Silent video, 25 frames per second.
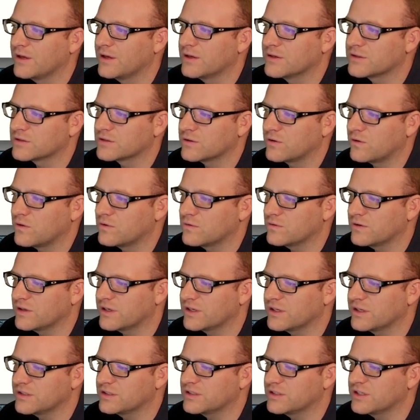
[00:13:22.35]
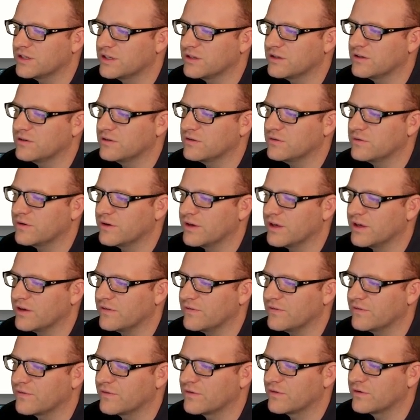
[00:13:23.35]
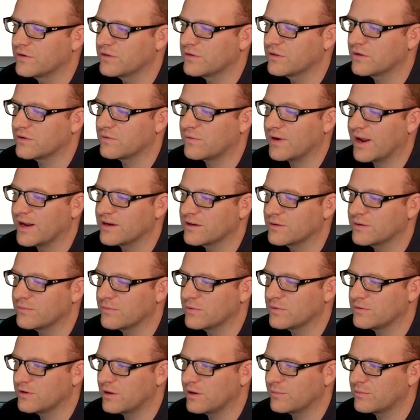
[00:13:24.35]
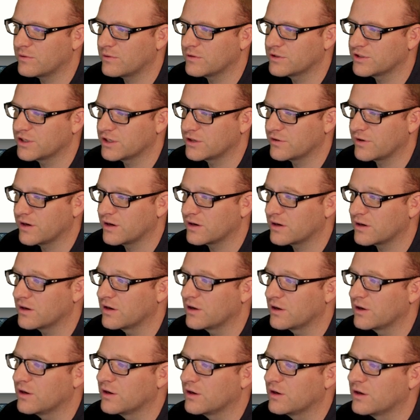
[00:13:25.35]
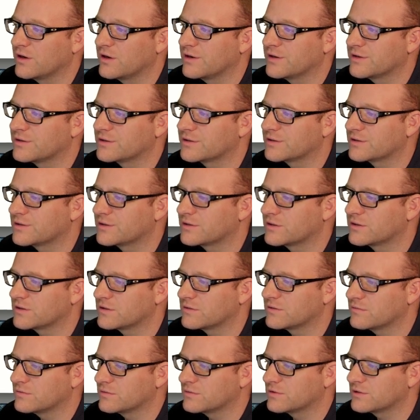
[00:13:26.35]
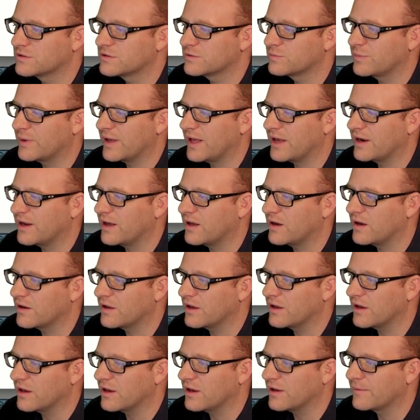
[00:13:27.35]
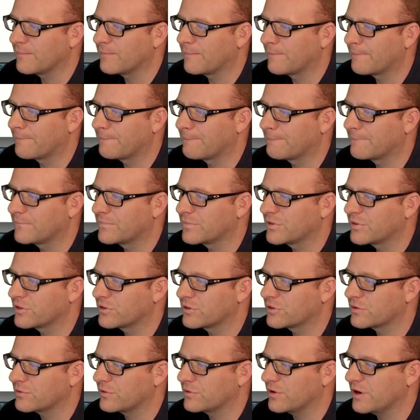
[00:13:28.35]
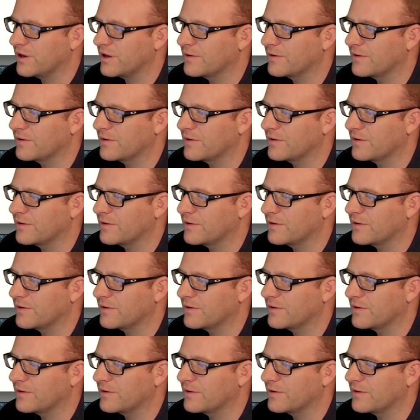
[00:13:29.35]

So only continue if the random number generator spat out a 3.